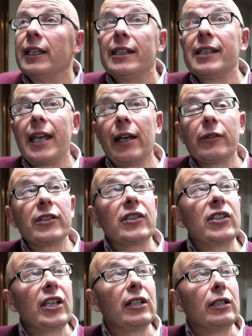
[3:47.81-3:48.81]
This house has
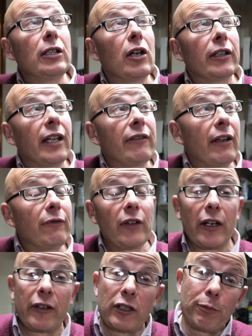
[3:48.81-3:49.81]
seen a lot, and I've had
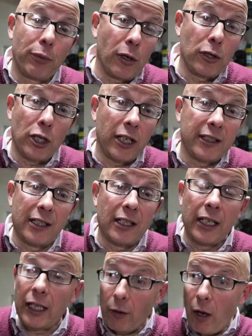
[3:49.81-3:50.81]
various projects in
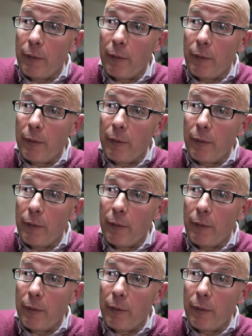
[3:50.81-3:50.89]
here.